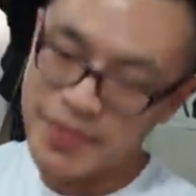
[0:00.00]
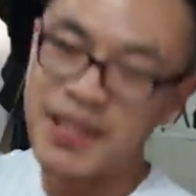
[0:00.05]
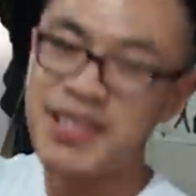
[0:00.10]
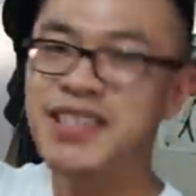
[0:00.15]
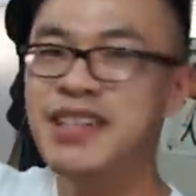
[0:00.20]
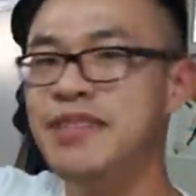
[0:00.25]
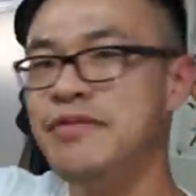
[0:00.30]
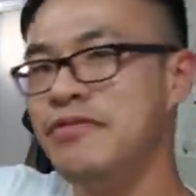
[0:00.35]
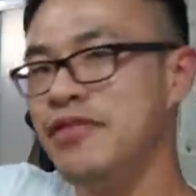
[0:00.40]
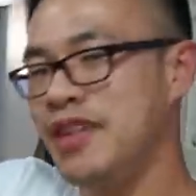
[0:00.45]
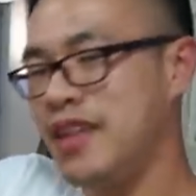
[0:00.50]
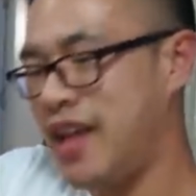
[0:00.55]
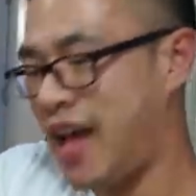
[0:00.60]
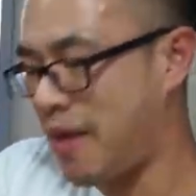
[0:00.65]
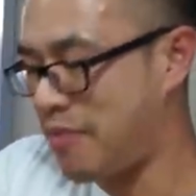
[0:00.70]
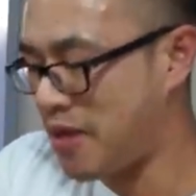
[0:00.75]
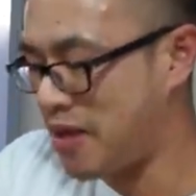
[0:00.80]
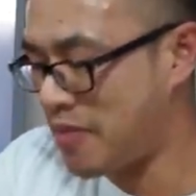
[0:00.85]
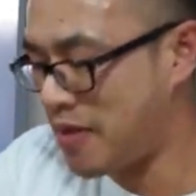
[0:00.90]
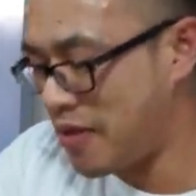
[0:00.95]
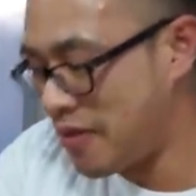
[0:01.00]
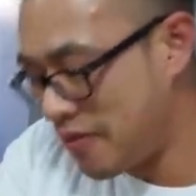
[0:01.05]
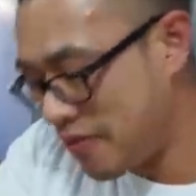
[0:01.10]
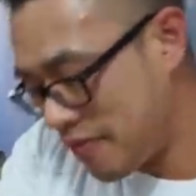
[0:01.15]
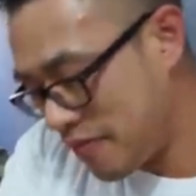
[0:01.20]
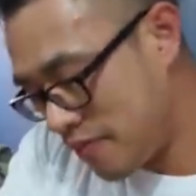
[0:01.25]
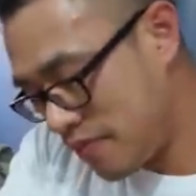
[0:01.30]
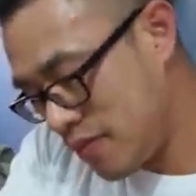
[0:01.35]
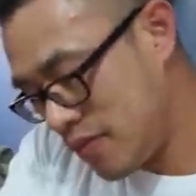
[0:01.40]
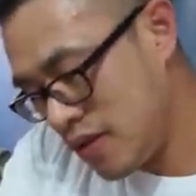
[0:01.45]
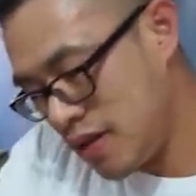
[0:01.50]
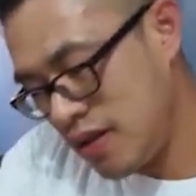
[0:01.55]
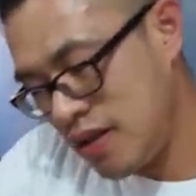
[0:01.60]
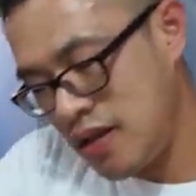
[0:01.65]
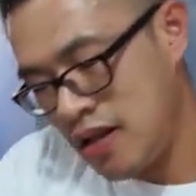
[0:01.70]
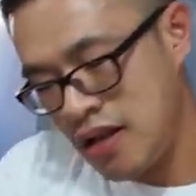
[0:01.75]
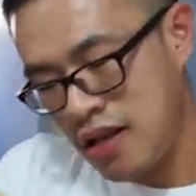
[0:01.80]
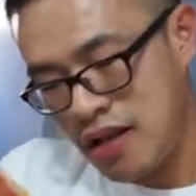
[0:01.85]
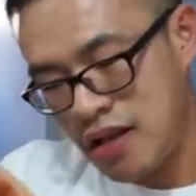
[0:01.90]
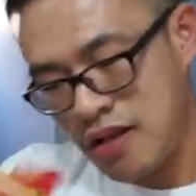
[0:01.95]
I'm actually really happy about
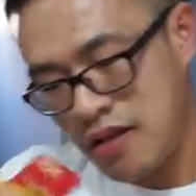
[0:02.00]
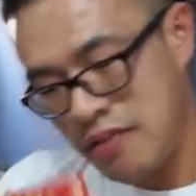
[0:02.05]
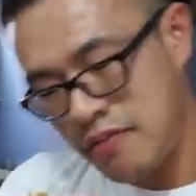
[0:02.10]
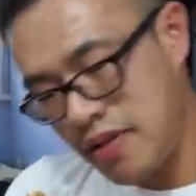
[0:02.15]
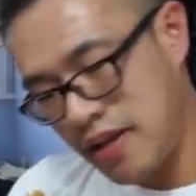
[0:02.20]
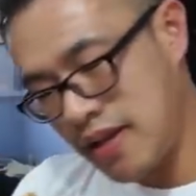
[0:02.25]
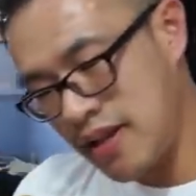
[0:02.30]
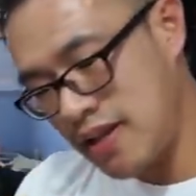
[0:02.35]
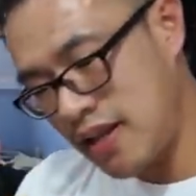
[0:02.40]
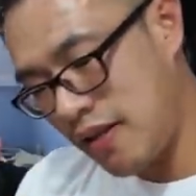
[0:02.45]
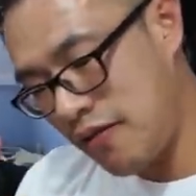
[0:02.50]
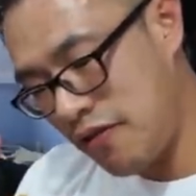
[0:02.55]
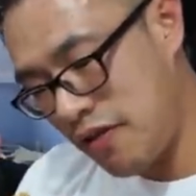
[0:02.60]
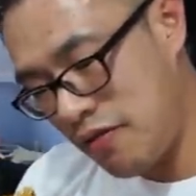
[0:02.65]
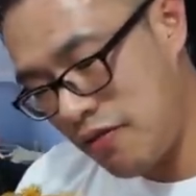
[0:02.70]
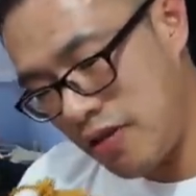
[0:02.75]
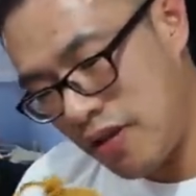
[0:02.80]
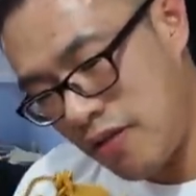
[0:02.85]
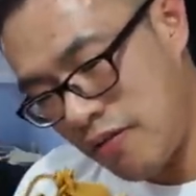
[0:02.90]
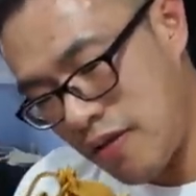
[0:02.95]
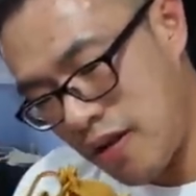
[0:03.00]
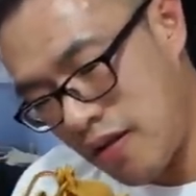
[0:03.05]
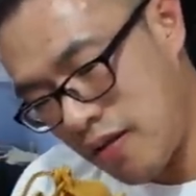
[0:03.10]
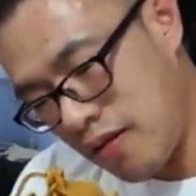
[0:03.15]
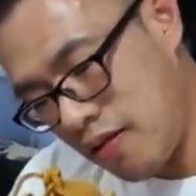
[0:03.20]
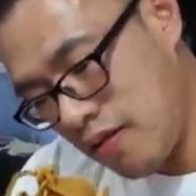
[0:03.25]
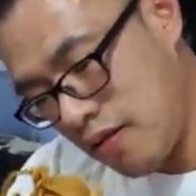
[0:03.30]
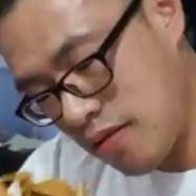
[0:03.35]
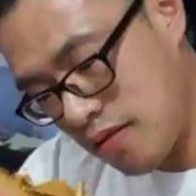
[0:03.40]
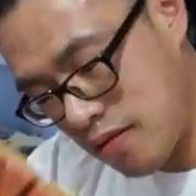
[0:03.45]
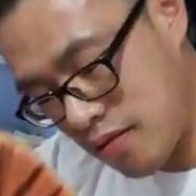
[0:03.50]
because they fit really well.